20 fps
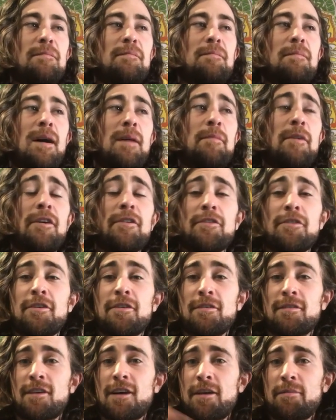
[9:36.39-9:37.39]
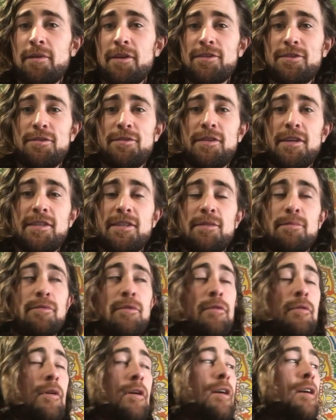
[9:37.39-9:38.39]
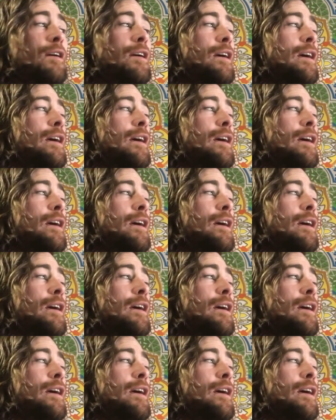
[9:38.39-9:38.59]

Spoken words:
My mother, God bless you, Stacy Brewer,